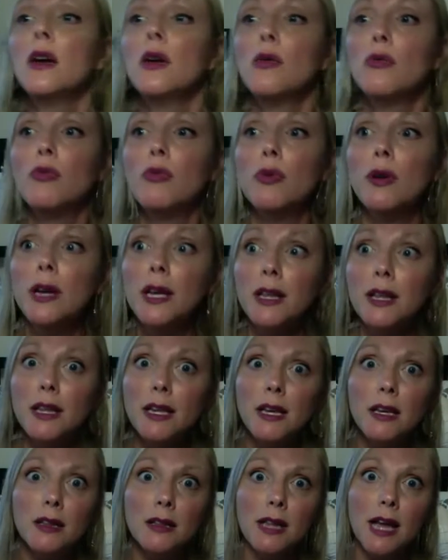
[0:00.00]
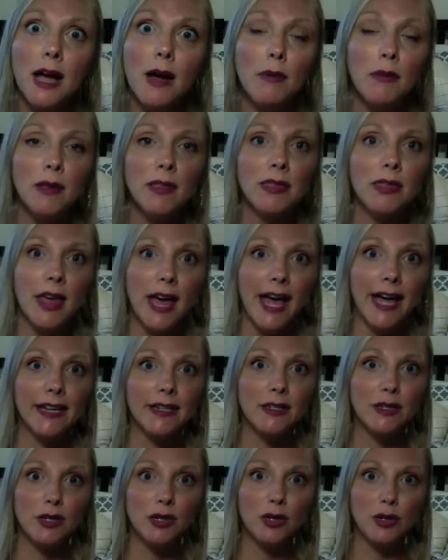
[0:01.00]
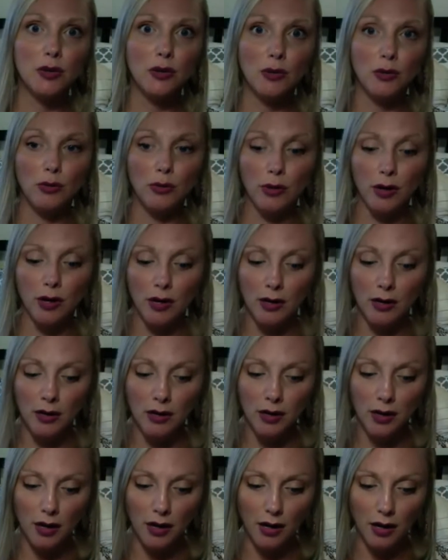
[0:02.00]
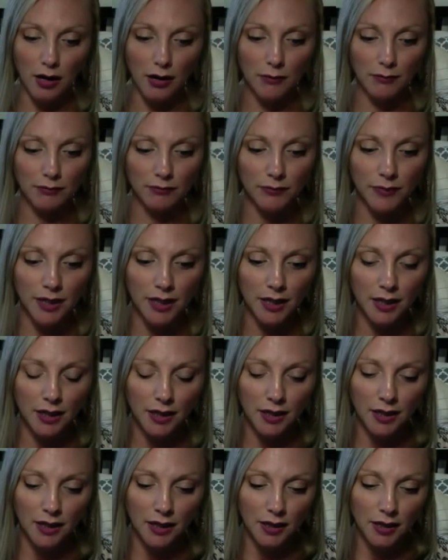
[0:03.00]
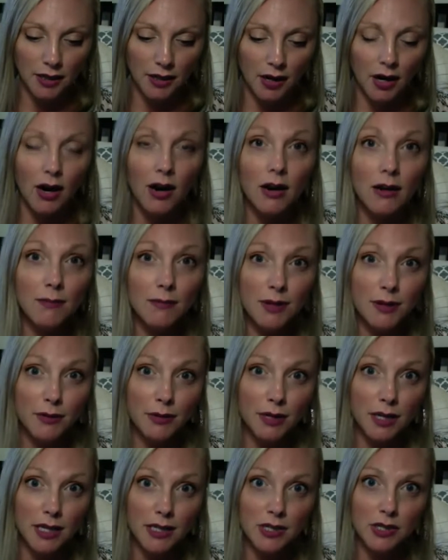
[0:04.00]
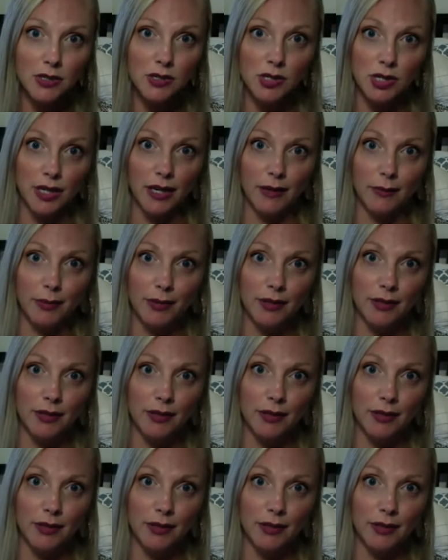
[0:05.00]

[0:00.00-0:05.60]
really allowing that to harm the relationship.